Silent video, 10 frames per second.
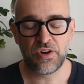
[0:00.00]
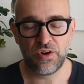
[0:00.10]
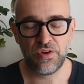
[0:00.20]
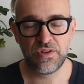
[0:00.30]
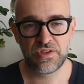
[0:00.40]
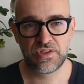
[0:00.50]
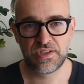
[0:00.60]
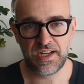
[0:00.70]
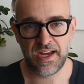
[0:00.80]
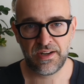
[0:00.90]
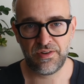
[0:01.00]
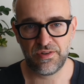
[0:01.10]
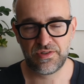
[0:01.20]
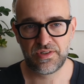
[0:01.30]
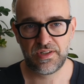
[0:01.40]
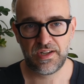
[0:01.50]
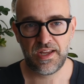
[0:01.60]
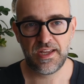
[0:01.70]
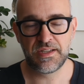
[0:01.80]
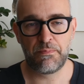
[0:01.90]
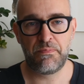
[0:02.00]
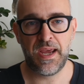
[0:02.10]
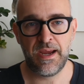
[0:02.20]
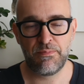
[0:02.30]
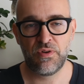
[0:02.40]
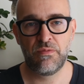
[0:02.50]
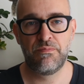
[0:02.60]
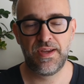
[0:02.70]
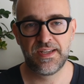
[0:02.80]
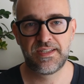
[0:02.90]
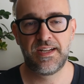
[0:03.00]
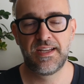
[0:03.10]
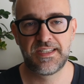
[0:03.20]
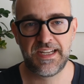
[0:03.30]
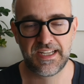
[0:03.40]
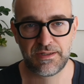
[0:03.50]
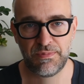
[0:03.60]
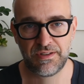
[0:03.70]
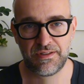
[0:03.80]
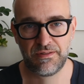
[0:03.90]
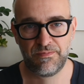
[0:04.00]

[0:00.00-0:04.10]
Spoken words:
current standards is a paper-based assessment.